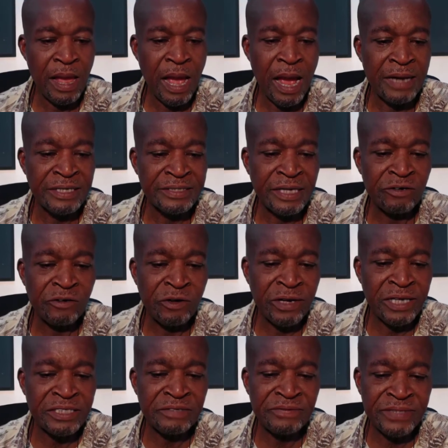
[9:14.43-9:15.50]
An
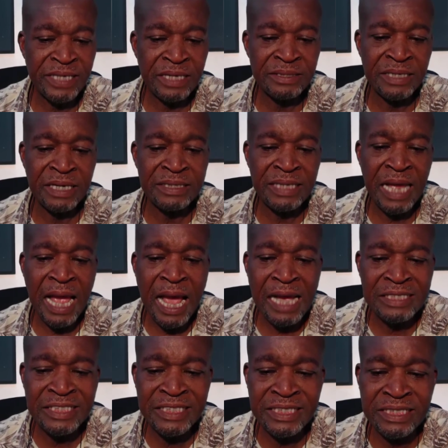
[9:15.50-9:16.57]
interrogative sentence
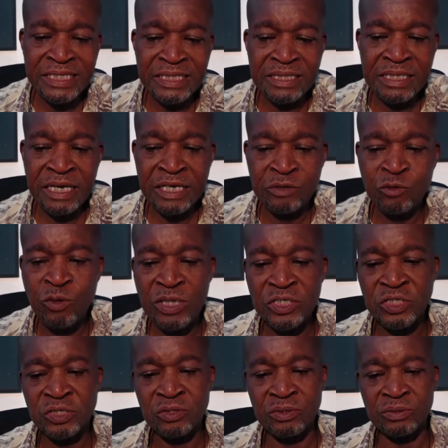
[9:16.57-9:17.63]
asks a
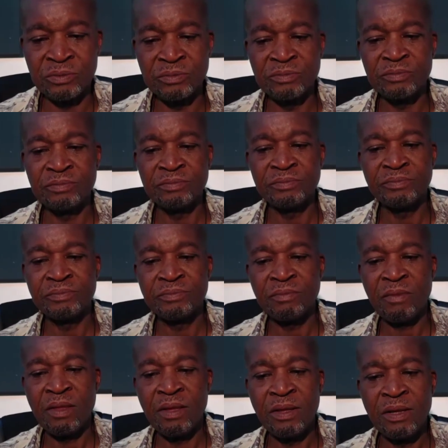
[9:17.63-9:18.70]
question.
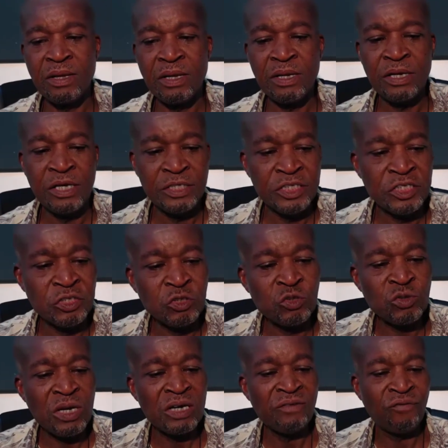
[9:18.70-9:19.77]
It is
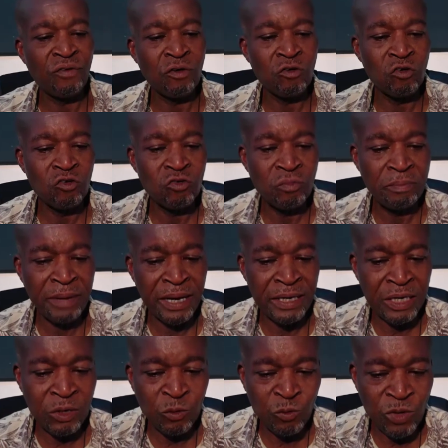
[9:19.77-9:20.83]
usually followed by
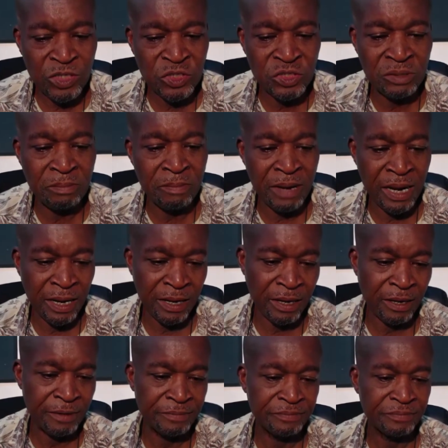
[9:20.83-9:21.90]
a question mark.